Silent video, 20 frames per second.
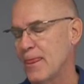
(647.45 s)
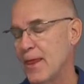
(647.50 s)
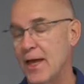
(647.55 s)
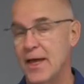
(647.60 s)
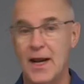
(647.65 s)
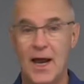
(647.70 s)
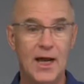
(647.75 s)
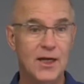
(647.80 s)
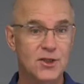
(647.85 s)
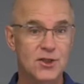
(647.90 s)

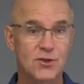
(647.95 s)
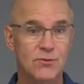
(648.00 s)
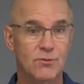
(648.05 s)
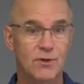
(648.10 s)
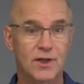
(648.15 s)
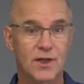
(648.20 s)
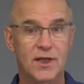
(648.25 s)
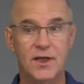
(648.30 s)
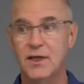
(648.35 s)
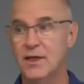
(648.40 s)
and
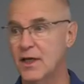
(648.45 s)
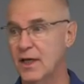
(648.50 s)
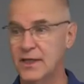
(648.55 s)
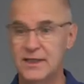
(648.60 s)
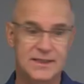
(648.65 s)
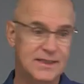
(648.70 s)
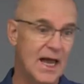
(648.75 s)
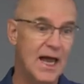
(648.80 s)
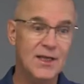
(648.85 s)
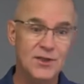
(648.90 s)
actually
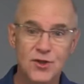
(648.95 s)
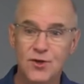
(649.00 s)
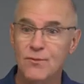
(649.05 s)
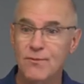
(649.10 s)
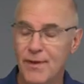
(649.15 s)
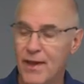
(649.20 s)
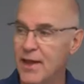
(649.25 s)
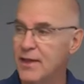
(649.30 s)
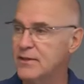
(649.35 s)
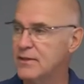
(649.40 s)

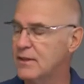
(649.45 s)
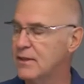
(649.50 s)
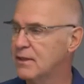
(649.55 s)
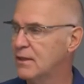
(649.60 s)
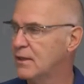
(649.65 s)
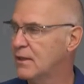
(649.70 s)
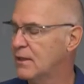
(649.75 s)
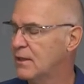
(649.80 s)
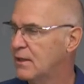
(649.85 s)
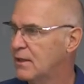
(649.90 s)
exacerbate
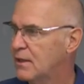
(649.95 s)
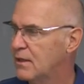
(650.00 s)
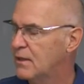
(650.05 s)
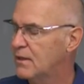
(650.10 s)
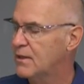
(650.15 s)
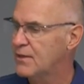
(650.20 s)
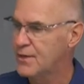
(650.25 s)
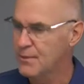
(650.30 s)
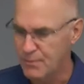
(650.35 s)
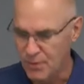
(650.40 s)

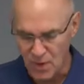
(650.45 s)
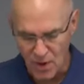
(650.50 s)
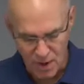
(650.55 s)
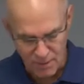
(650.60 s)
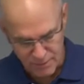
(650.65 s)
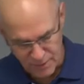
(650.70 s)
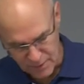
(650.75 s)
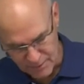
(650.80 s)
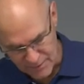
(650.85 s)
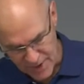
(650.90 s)
uh, the
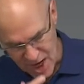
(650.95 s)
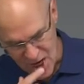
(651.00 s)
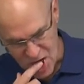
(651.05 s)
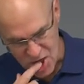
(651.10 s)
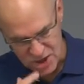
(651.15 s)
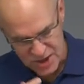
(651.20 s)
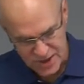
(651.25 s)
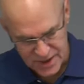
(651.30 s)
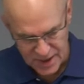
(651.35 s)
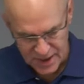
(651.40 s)
problem that
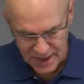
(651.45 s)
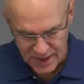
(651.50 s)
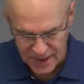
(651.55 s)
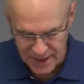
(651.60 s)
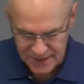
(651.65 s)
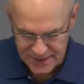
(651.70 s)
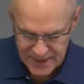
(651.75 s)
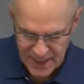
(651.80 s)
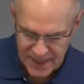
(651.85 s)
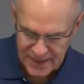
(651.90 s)
is
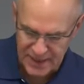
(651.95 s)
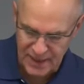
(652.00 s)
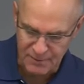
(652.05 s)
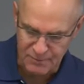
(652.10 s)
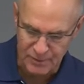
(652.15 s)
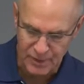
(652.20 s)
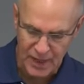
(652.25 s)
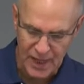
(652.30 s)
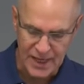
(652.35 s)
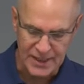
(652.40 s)
uh,
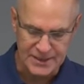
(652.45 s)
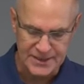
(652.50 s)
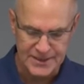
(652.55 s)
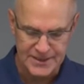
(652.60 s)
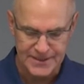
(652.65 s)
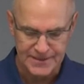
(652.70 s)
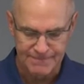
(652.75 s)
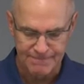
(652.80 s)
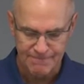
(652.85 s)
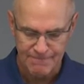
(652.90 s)
taking
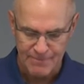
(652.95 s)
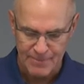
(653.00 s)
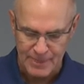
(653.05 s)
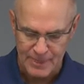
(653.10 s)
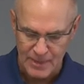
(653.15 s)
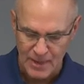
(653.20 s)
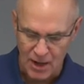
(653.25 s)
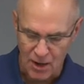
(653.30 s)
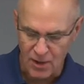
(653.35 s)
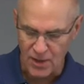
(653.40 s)
place.
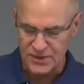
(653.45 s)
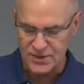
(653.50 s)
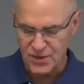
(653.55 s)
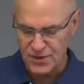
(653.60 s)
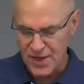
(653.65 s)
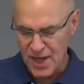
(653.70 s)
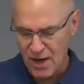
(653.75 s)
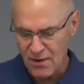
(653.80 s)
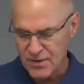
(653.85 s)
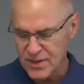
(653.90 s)
All right,
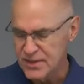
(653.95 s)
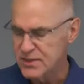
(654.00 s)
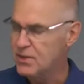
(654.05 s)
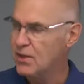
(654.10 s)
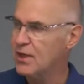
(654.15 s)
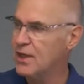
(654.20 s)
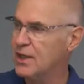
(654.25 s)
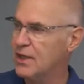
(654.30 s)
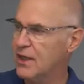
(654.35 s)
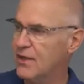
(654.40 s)
so now he's
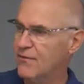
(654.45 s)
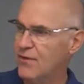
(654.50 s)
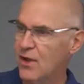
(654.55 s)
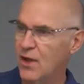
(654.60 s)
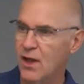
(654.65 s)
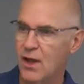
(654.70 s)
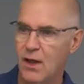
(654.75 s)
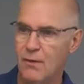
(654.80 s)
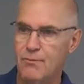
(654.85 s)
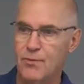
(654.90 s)
going to give
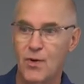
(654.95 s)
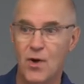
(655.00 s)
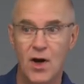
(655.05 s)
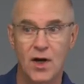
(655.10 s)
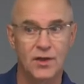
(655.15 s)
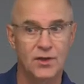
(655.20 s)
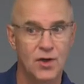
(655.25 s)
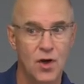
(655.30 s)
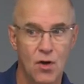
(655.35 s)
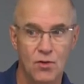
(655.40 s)
a, a
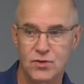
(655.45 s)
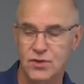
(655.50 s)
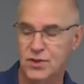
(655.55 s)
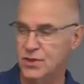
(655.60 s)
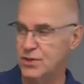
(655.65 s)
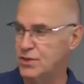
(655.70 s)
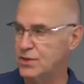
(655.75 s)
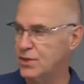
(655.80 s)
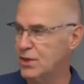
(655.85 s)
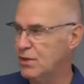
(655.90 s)

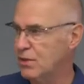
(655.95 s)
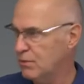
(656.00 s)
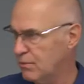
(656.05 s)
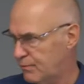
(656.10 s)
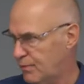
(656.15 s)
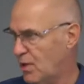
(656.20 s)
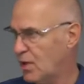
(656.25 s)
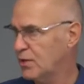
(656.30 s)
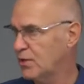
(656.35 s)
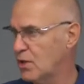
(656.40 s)
prognosis. You know, a
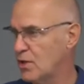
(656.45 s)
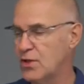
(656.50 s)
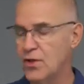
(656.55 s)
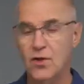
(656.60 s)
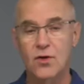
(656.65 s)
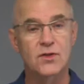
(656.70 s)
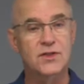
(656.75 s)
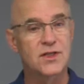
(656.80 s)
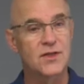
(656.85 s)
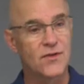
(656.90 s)
progno- you
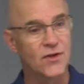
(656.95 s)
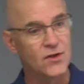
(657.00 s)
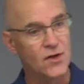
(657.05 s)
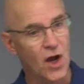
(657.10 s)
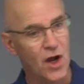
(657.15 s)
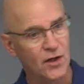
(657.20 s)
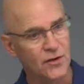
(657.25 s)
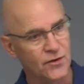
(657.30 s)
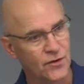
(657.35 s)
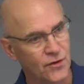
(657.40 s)
go see the
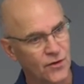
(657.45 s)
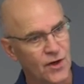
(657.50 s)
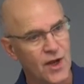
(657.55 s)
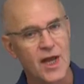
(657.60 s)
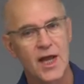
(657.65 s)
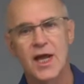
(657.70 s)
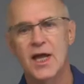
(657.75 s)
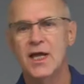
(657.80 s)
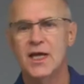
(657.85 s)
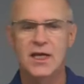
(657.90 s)
doctor,
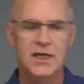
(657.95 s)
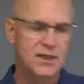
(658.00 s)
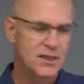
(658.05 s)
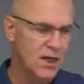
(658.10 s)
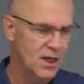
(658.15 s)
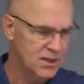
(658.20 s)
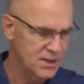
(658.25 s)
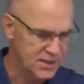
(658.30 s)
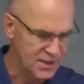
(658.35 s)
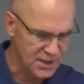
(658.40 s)
he
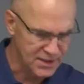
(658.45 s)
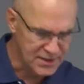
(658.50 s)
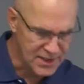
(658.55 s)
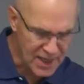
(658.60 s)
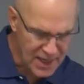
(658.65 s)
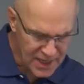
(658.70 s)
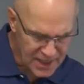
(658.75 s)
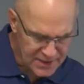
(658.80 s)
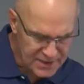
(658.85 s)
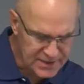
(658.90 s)
does the
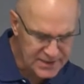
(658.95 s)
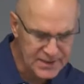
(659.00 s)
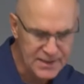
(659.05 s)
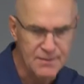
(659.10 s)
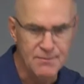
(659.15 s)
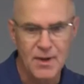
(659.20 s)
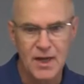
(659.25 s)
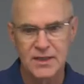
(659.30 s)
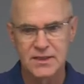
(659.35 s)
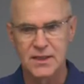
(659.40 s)
tests,
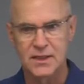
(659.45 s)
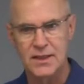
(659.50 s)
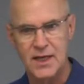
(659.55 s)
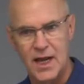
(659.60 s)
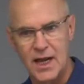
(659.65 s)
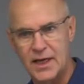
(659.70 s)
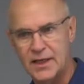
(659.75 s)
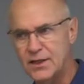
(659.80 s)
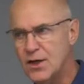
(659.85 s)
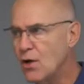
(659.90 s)
he makes a
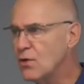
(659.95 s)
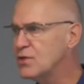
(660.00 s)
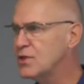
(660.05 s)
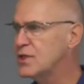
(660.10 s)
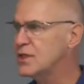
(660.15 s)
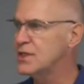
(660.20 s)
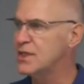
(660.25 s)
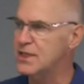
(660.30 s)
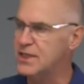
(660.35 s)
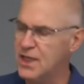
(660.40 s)

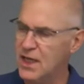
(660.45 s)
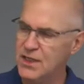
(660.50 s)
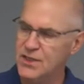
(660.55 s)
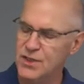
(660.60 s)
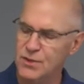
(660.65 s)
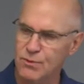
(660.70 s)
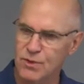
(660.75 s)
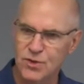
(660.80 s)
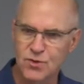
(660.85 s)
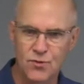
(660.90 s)
diagnosis, he
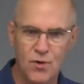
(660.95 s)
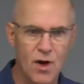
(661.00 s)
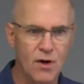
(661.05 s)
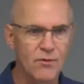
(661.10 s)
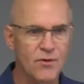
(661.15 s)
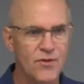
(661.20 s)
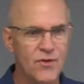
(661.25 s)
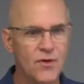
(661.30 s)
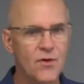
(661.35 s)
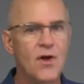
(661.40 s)
tells you what's
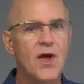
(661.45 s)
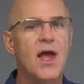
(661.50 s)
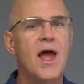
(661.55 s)
wrong with you,